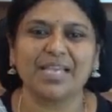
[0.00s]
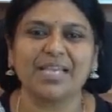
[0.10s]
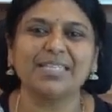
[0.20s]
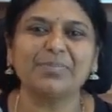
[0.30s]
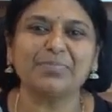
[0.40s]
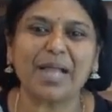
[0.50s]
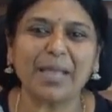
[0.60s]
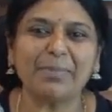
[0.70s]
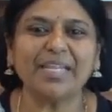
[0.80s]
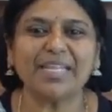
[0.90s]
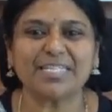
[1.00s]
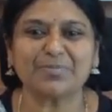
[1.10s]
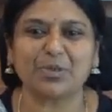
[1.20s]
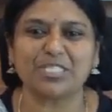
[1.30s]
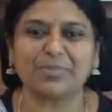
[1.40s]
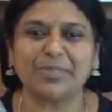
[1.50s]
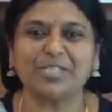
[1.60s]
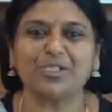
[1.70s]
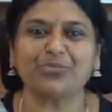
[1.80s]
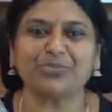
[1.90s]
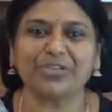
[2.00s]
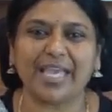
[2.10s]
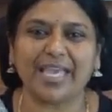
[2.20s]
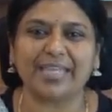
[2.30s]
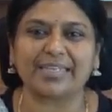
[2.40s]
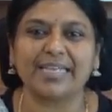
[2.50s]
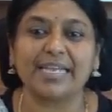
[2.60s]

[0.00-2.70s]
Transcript: The primary responsibility of care,